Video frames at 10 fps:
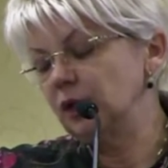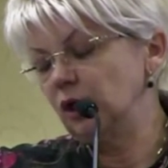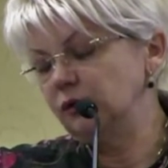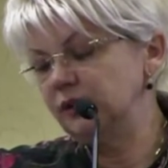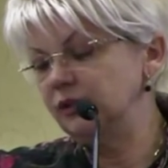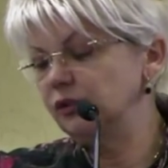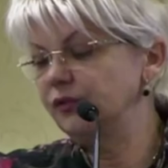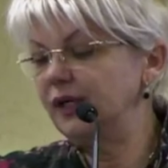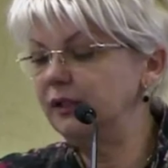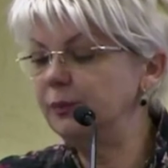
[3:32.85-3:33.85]
content
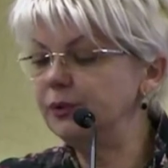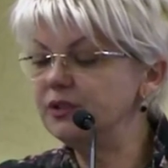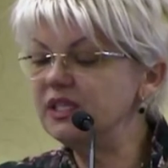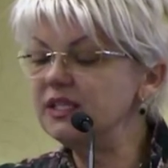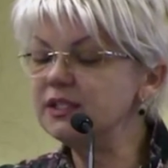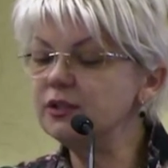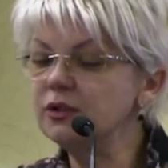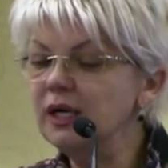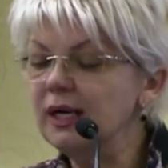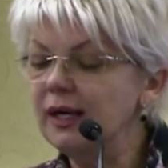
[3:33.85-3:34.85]
of adipose
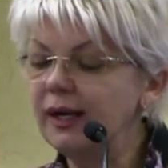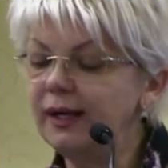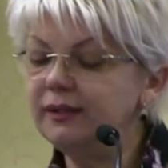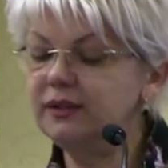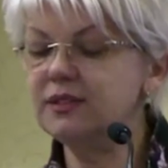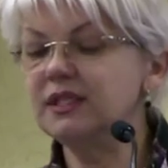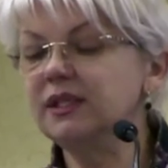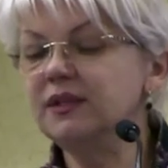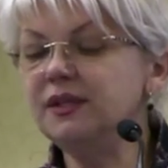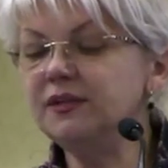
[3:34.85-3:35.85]
tissue had
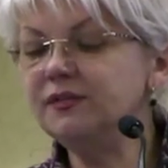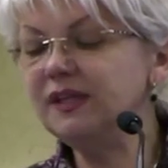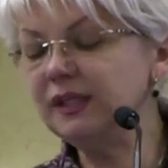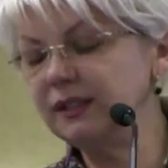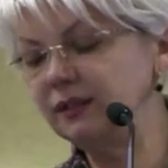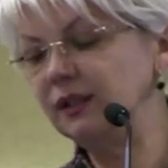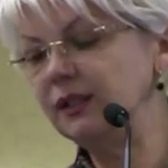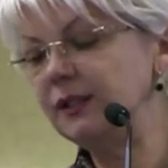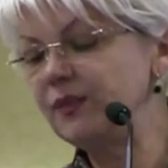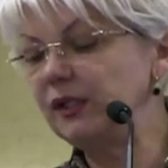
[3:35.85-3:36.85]

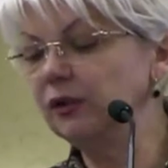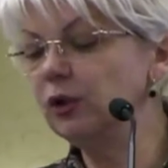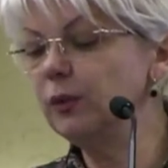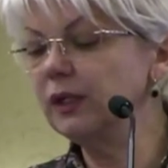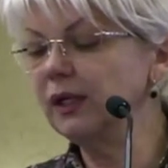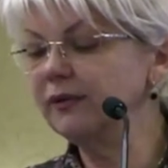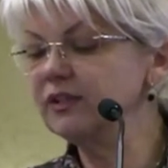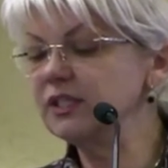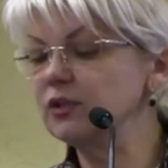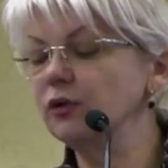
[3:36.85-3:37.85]
significantly lower
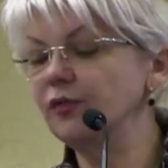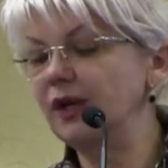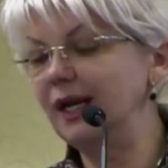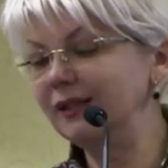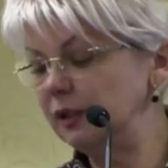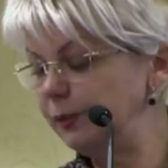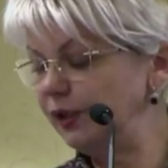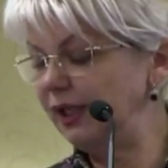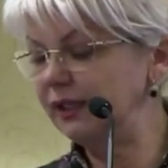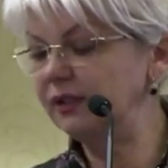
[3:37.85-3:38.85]
levels of
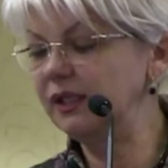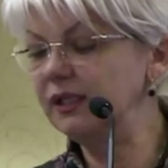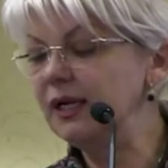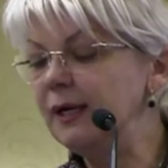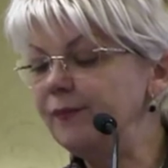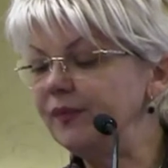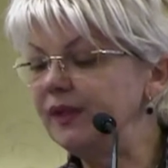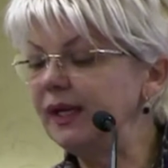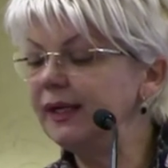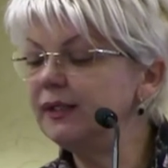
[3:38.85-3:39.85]
adiponectin
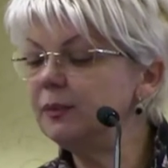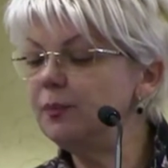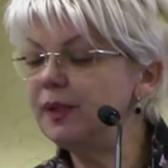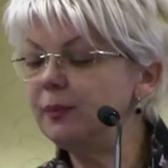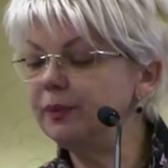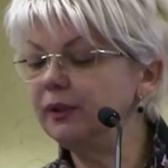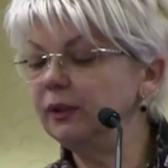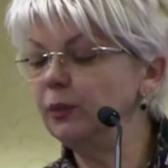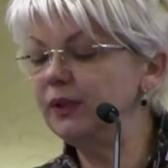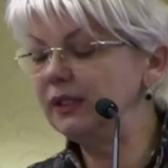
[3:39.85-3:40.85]
than
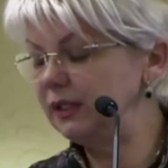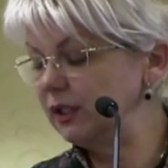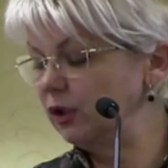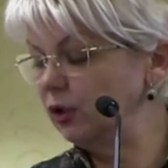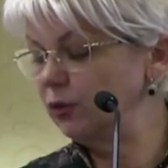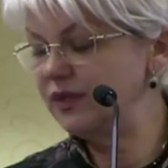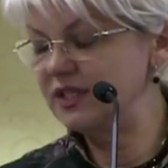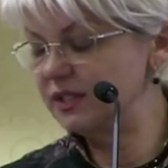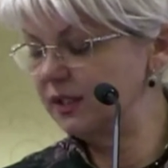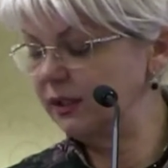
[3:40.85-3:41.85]
people with no
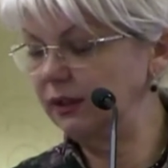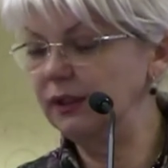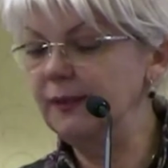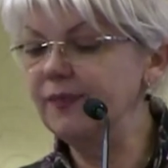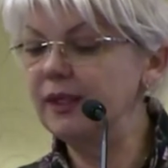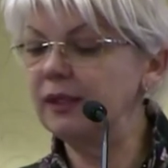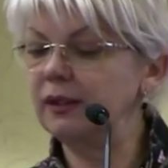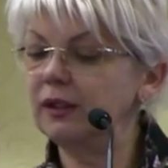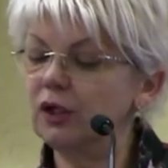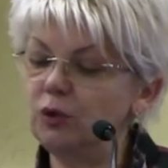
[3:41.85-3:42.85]
visceral
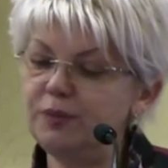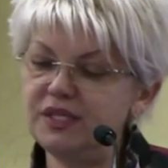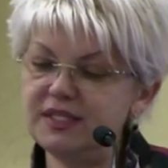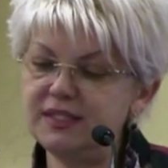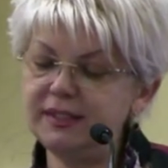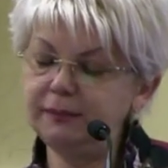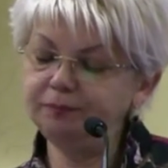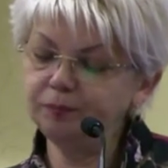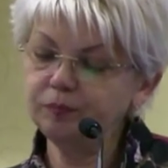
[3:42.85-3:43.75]
obesity.